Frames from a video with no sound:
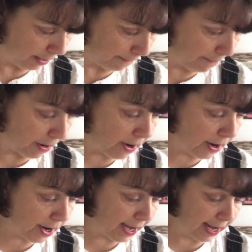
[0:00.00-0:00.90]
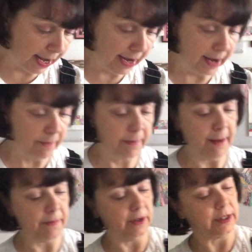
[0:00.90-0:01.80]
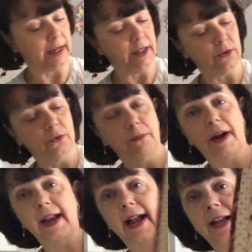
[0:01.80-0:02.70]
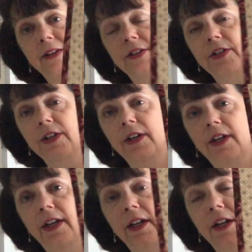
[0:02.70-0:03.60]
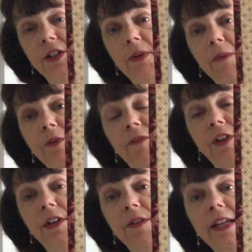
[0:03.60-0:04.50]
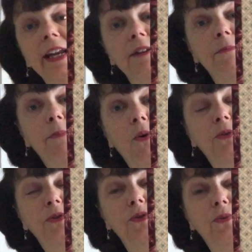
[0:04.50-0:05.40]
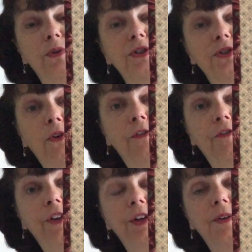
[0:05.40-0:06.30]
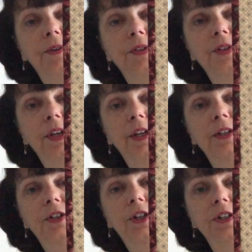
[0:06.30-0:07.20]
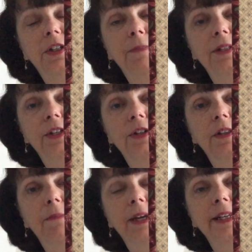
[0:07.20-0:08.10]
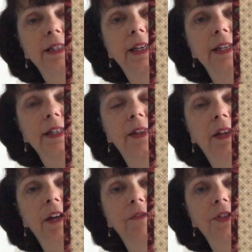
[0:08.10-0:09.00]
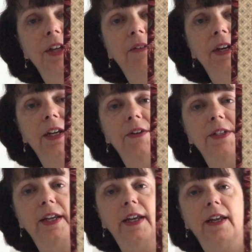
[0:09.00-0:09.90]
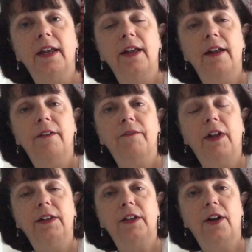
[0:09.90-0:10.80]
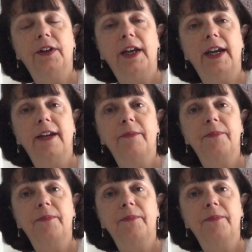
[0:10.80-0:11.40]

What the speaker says: by, yep, looks like it's all by hand. So I would have used heat and bond or soft fuse just to position the pieces, and then I've sewn it using Valdani